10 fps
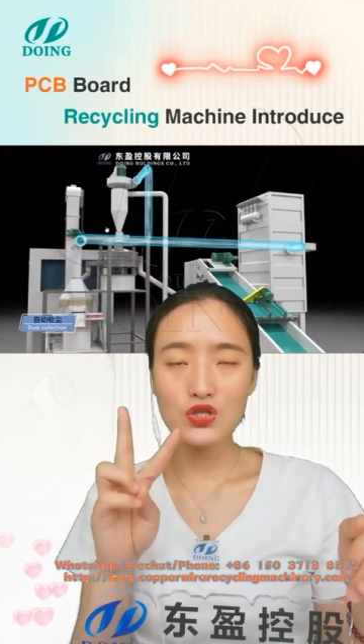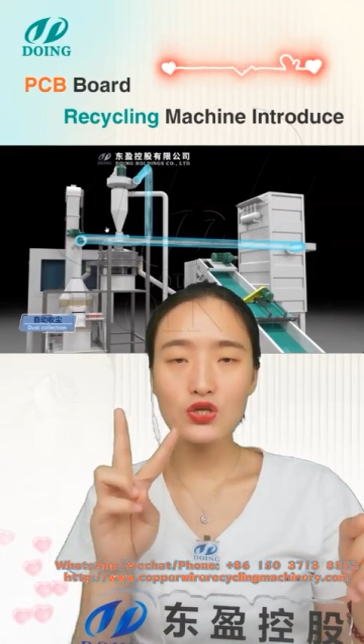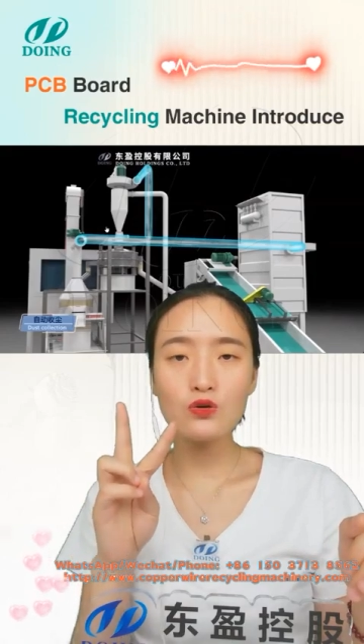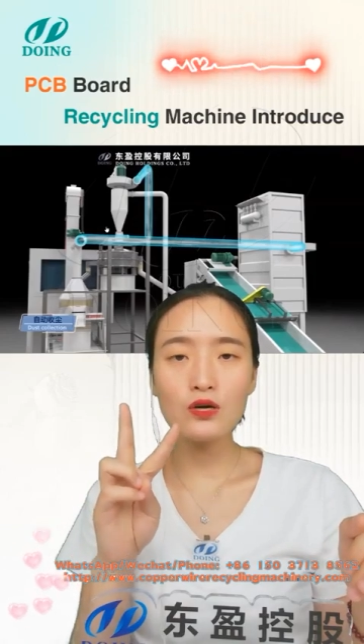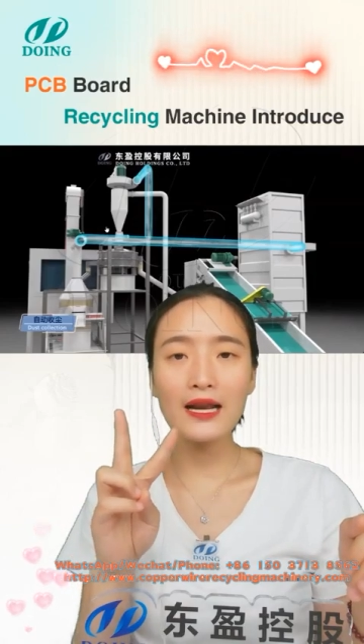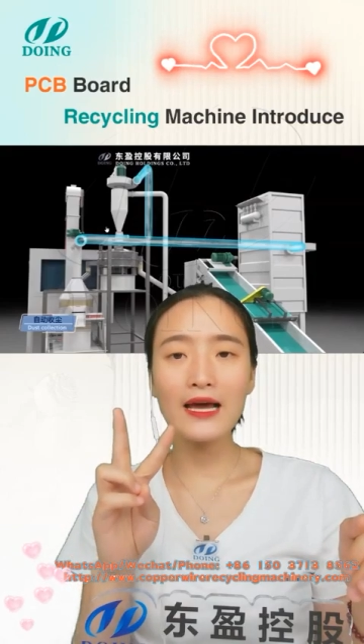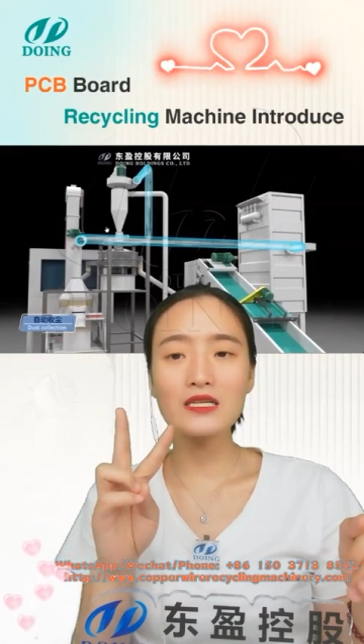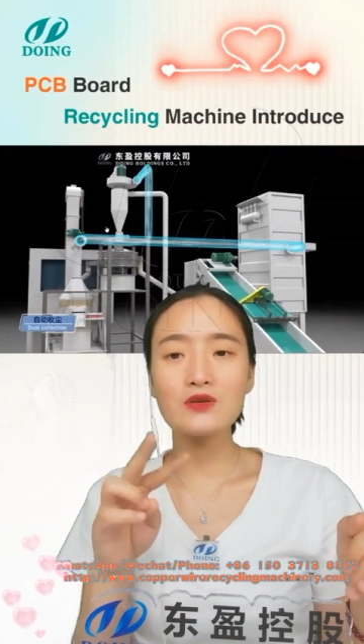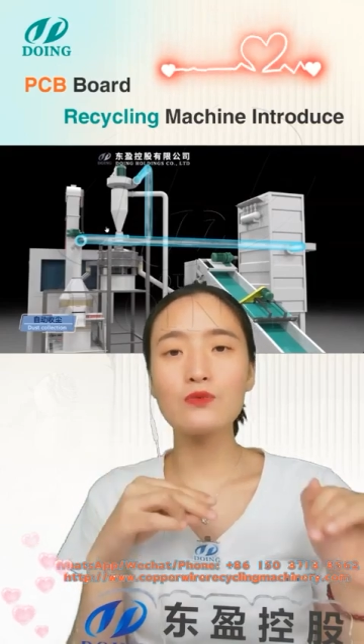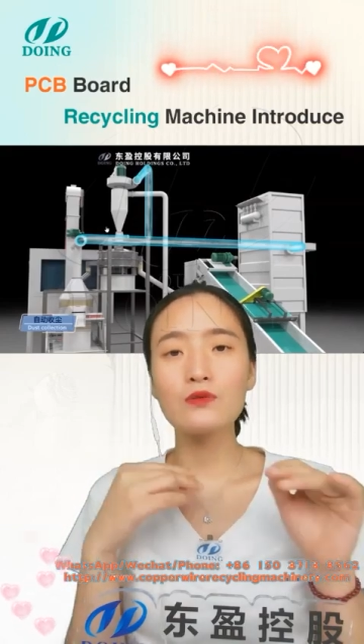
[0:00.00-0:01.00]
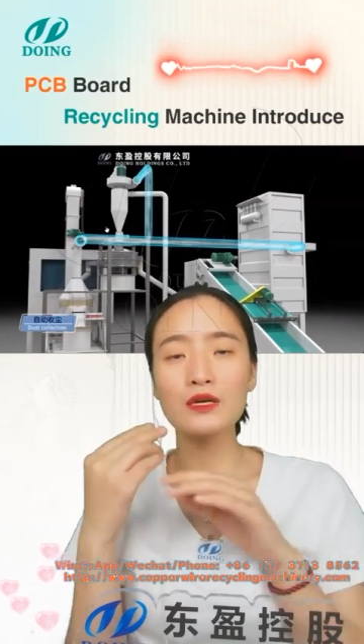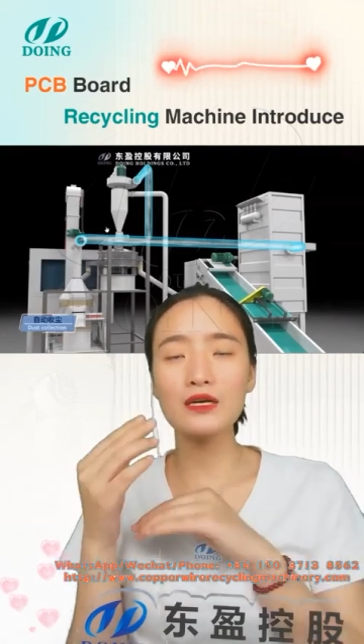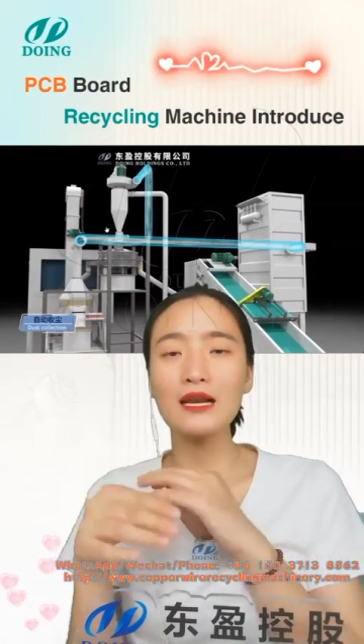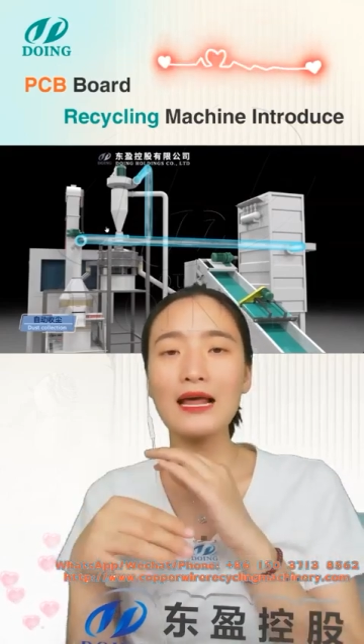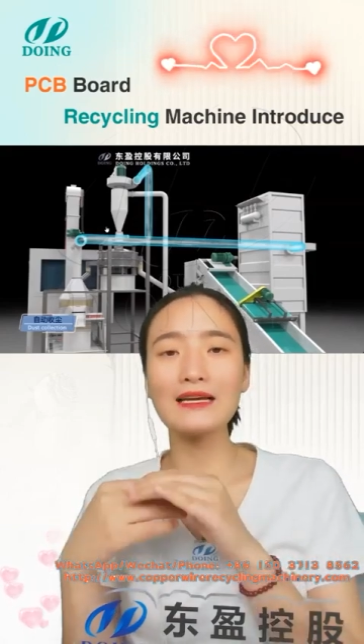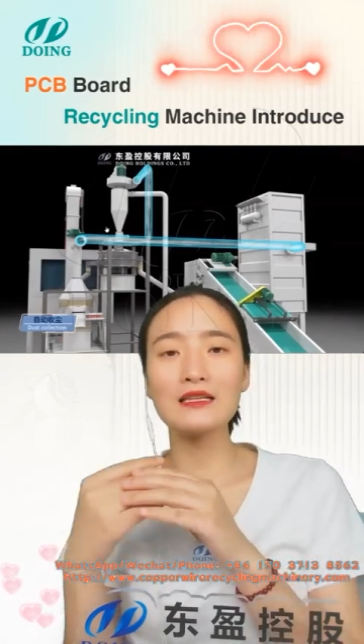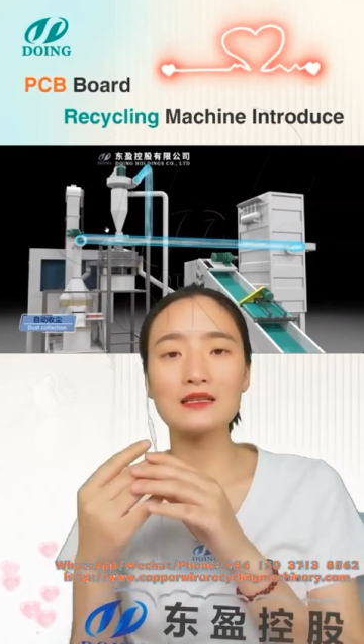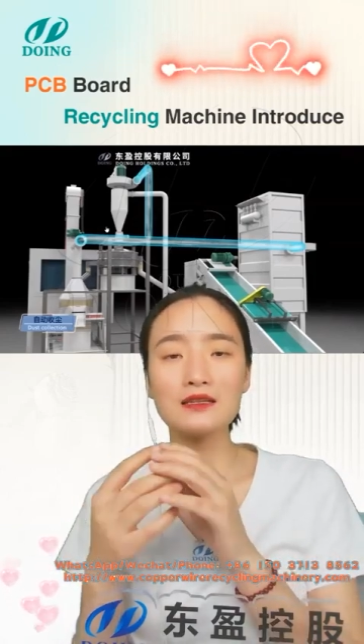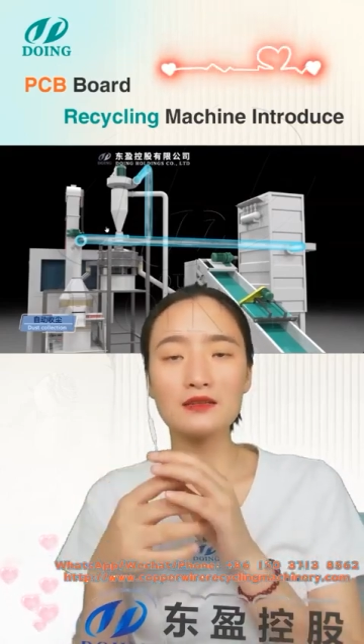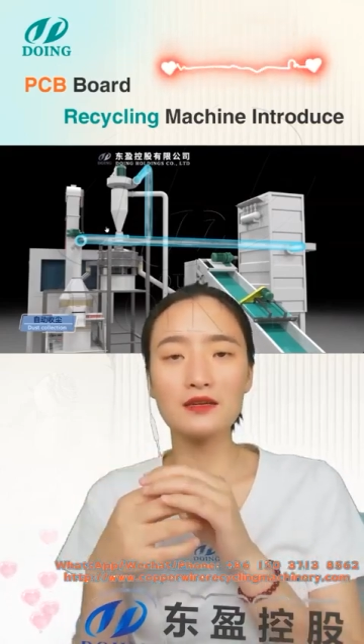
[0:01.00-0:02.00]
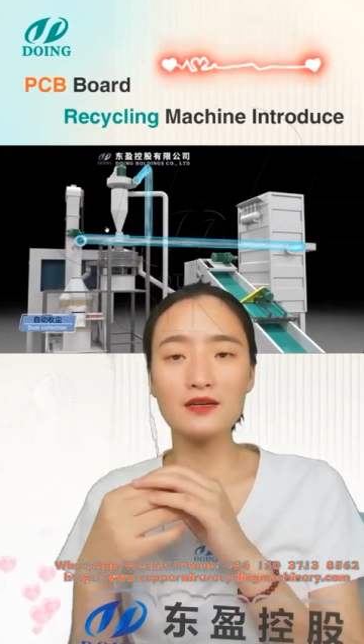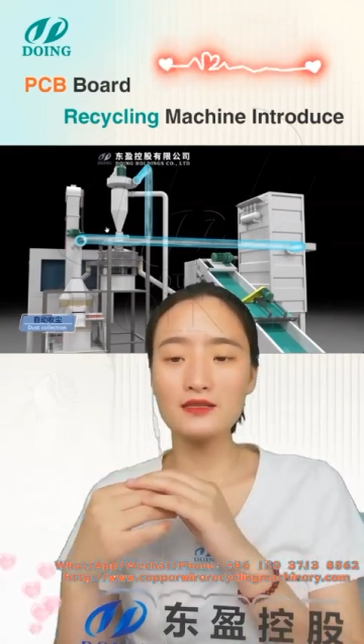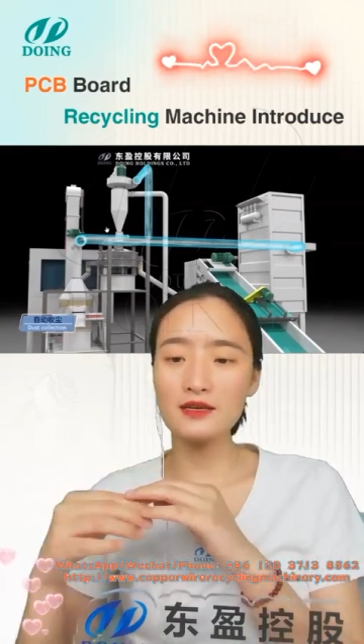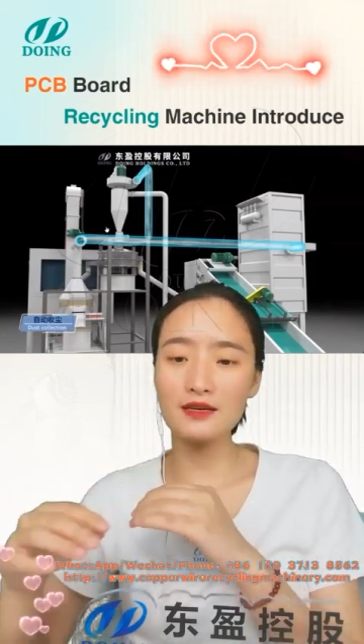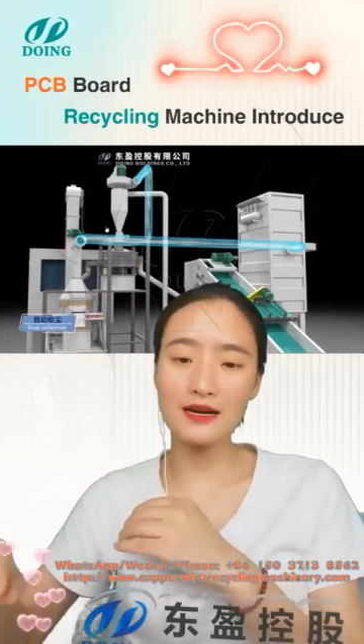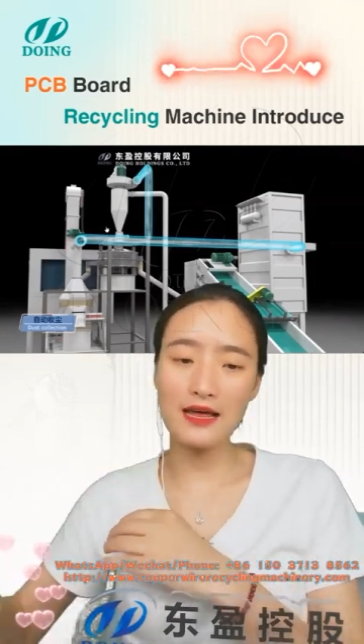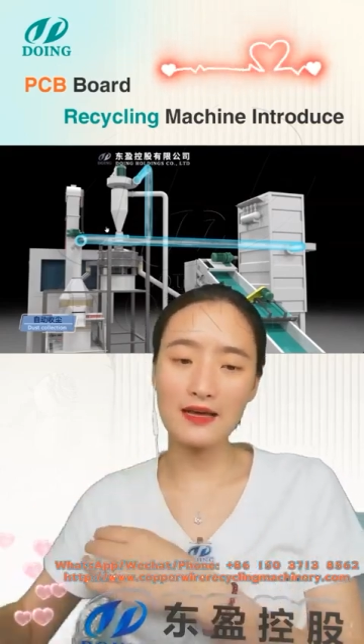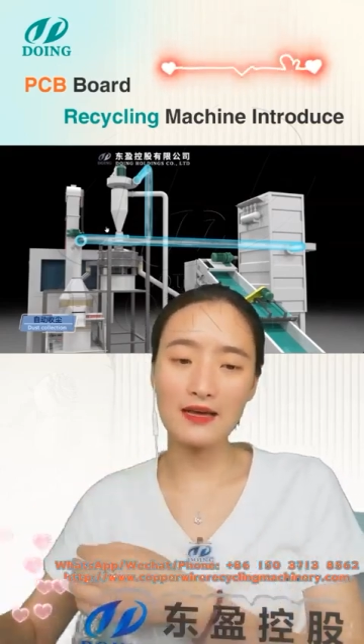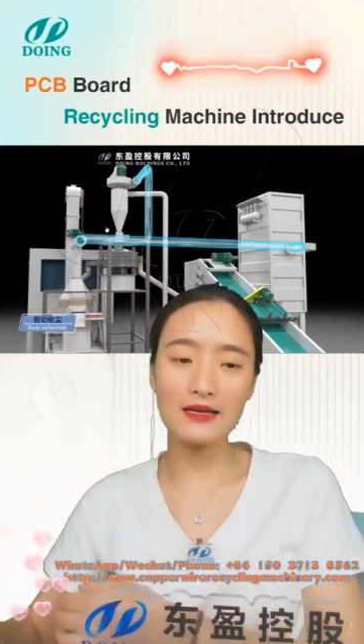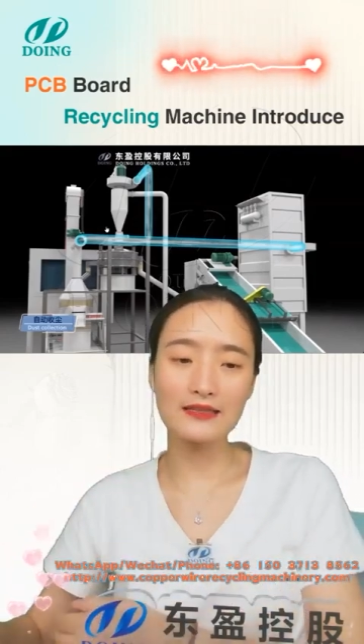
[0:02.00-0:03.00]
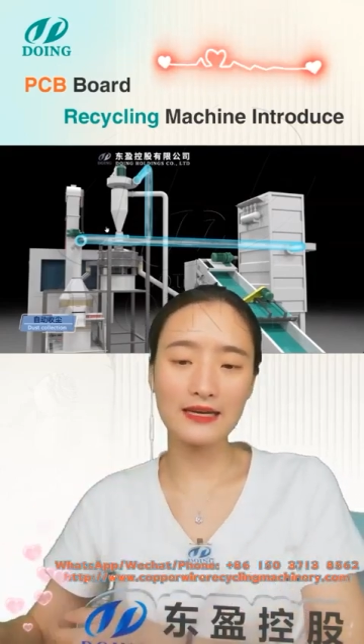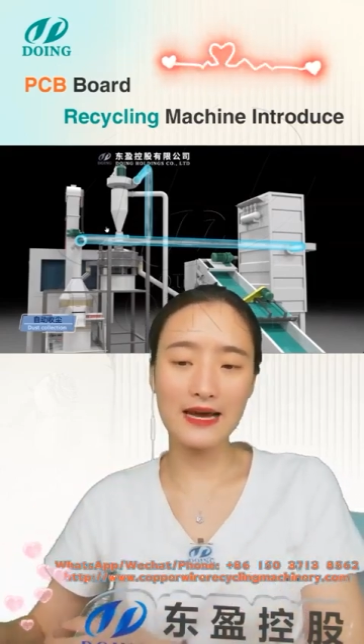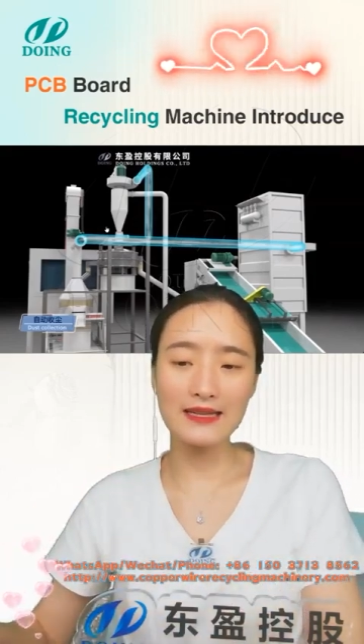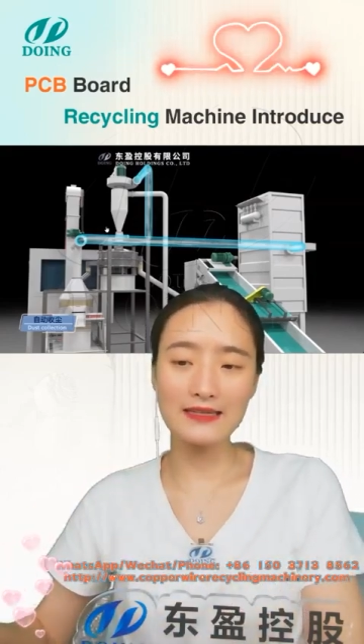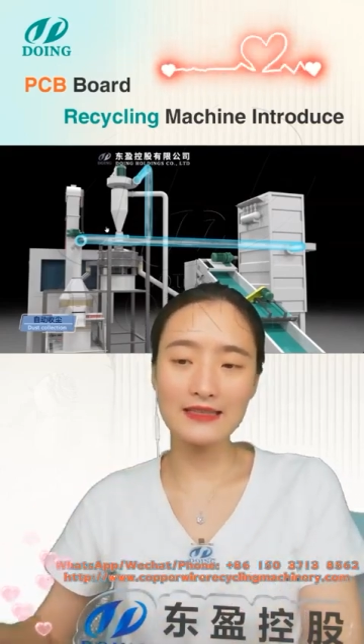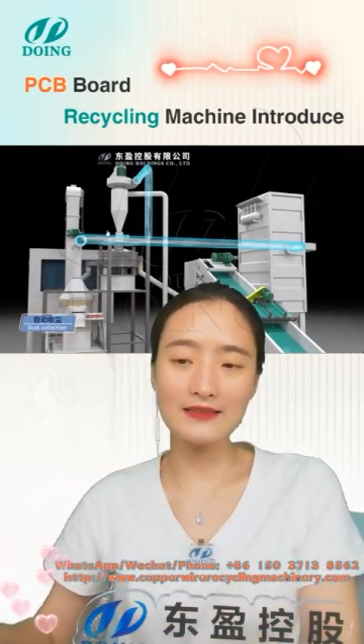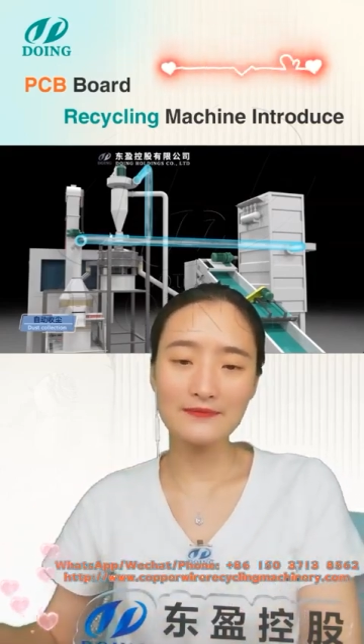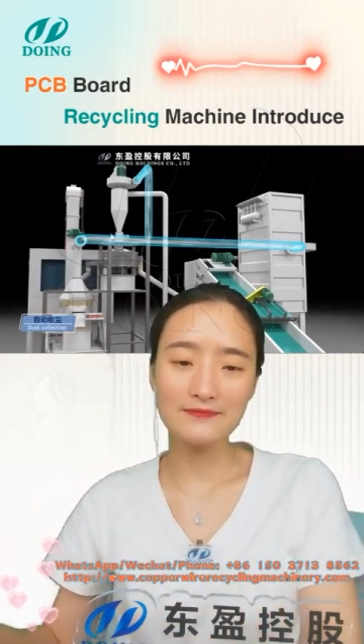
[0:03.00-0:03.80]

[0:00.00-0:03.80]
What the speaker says: 2 collection will be collected the dust together.